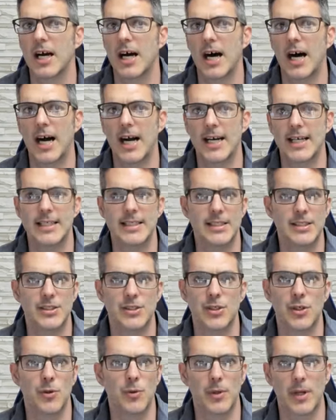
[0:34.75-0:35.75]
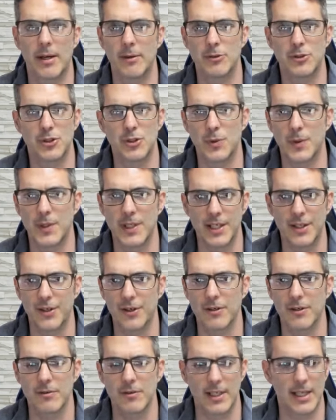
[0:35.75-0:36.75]
I didn't know what I was doing
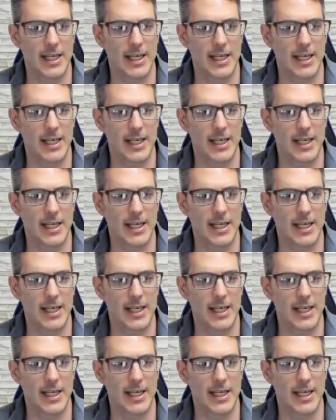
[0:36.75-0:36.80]
either. Like,